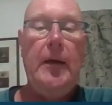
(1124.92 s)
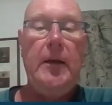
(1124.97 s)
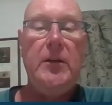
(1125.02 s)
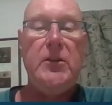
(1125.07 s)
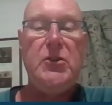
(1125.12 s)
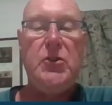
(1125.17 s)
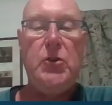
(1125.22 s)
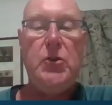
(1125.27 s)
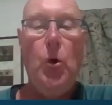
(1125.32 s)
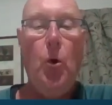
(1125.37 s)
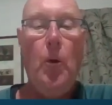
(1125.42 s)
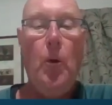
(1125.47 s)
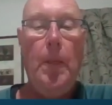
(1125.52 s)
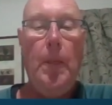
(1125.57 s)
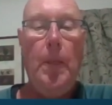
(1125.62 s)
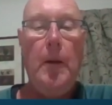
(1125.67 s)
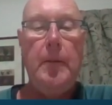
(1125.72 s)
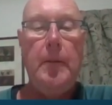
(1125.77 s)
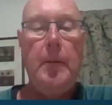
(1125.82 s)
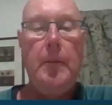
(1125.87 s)
it's thought
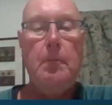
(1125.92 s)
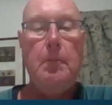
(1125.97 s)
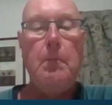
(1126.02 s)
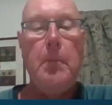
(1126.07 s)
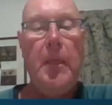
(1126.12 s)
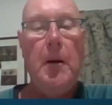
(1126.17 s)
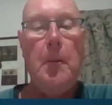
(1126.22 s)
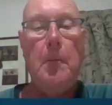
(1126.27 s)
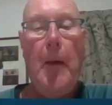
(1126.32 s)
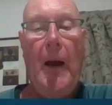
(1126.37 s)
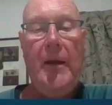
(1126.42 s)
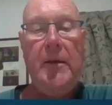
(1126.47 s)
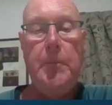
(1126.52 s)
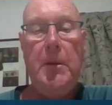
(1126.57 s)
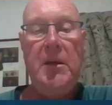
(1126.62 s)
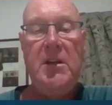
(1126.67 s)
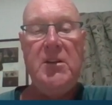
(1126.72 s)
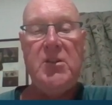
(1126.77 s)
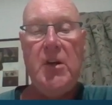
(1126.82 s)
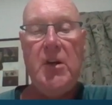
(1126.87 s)
that there may
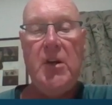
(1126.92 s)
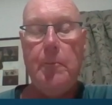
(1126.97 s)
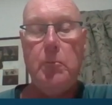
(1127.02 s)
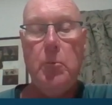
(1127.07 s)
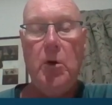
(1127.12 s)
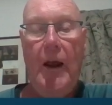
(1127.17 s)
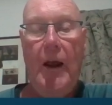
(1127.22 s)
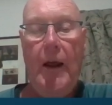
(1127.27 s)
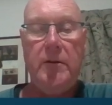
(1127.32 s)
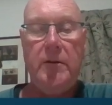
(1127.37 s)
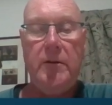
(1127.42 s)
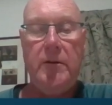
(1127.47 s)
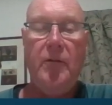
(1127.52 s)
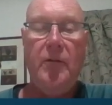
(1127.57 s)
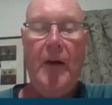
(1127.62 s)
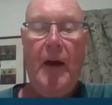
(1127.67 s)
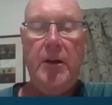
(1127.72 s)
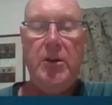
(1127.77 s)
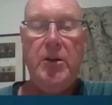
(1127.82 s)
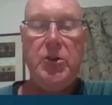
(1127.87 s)
be some
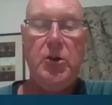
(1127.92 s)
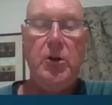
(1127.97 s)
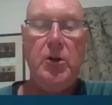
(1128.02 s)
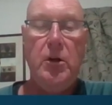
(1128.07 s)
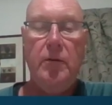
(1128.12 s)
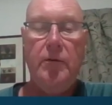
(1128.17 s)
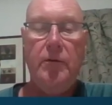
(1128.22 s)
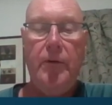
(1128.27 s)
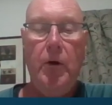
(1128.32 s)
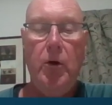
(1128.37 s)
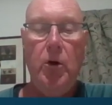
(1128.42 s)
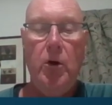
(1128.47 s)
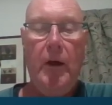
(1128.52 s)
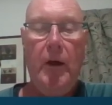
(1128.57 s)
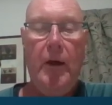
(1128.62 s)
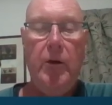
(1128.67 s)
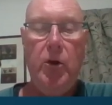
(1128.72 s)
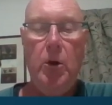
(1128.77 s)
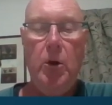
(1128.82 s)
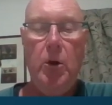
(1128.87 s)
reactivation of
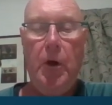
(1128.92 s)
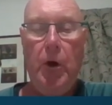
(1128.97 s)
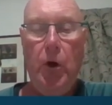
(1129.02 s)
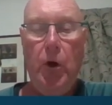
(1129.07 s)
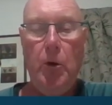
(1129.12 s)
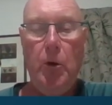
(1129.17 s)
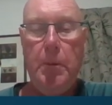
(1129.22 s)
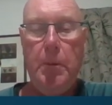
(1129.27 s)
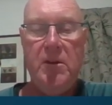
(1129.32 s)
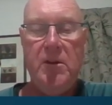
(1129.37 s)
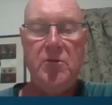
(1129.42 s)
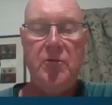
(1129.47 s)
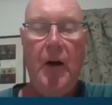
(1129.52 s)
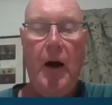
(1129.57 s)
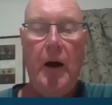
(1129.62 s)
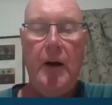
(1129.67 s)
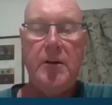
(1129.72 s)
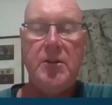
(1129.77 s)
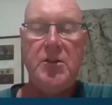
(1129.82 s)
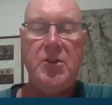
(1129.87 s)
human herpes
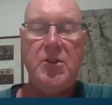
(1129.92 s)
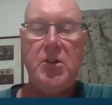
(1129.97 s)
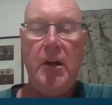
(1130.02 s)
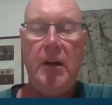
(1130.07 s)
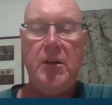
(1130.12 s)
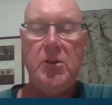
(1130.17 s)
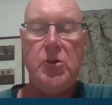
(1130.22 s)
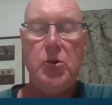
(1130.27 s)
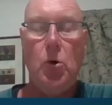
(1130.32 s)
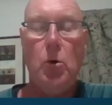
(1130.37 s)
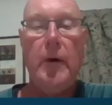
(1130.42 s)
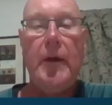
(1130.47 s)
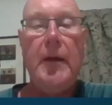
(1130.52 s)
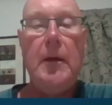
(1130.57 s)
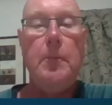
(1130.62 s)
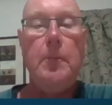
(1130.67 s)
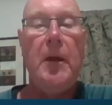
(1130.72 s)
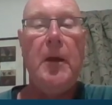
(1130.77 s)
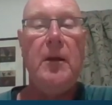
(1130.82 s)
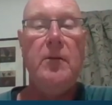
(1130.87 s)
virus 6 or
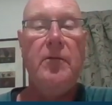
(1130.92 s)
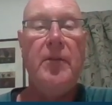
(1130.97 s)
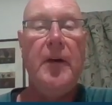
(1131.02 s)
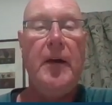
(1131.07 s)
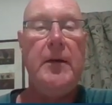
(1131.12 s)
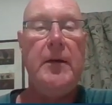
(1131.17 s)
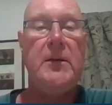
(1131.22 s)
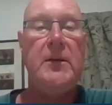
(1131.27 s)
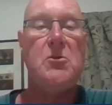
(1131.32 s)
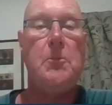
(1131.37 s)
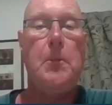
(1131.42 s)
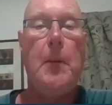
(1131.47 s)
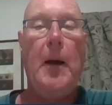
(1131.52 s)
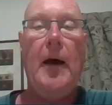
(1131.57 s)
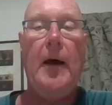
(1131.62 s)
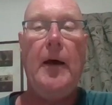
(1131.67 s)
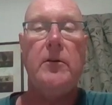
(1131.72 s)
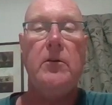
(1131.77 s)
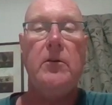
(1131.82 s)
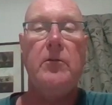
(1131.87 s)
EBV as
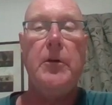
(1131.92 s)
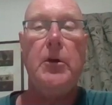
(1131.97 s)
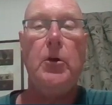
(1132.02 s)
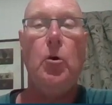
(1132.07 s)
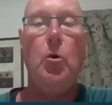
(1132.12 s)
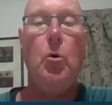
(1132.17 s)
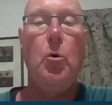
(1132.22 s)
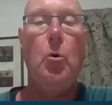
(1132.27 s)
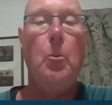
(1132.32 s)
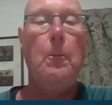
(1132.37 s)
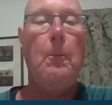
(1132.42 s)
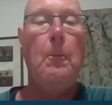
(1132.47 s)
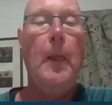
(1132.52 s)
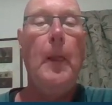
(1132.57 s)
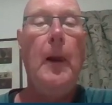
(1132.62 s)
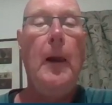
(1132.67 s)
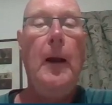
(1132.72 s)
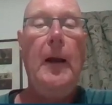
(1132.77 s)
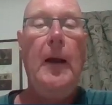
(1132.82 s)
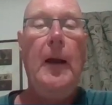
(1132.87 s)
part of it all.
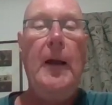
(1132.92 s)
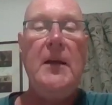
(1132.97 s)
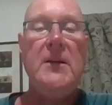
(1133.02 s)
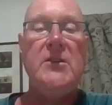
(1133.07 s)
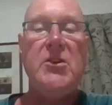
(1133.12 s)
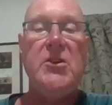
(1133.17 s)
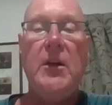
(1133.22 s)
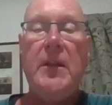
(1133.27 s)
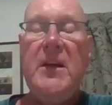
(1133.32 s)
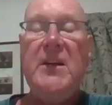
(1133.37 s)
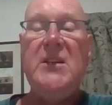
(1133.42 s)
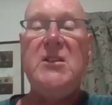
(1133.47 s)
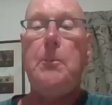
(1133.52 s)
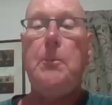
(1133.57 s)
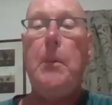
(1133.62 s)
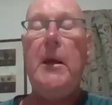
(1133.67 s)
So these